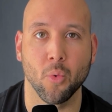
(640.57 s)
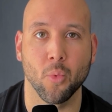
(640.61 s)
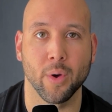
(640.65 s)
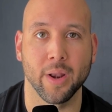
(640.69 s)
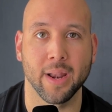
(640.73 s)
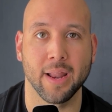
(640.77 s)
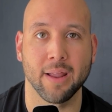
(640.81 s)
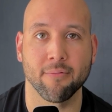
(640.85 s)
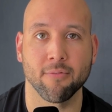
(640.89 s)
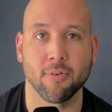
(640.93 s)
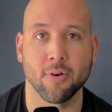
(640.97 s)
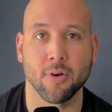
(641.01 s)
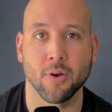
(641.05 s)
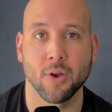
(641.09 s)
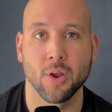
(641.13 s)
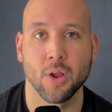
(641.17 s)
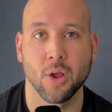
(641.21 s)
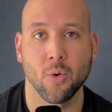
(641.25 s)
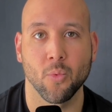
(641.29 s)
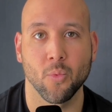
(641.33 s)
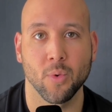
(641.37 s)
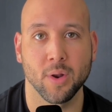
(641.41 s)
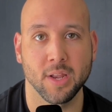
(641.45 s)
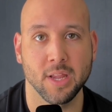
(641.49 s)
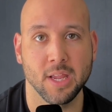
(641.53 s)

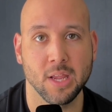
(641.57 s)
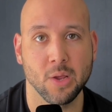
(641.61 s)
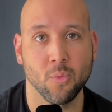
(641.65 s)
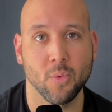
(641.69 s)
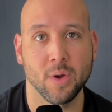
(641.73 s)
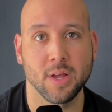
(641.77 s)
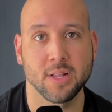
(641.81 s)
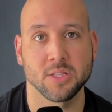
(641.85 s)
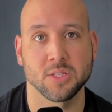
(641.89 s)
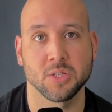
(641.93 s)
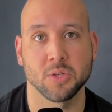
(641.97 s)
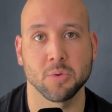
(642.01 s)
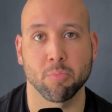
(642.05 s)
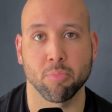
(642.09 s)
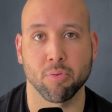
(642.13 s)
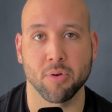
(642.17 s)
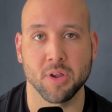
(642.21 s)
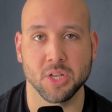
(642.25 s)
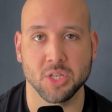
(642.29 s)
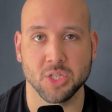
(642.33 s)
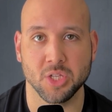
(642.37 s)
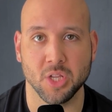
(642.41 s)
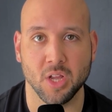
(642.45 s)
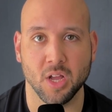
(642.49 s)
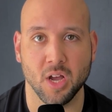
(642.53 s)
when he went to
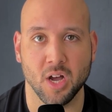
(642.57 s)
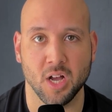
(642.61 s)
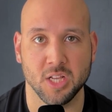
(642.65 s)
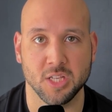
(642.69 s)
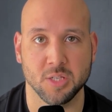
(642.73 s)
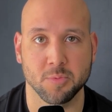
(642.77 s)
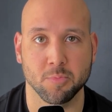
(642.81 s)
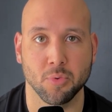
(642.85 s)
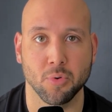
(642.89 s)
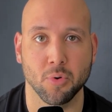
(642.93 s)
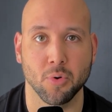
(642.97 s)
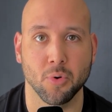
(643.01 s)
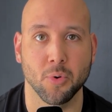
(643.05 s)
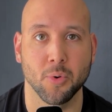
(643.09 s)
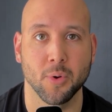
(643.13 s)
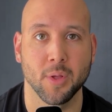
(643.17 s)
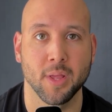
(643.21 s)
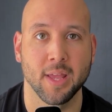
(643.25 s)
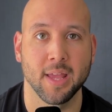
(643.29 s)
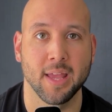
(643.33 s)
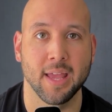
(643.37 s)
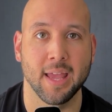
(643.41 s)
preach the gospel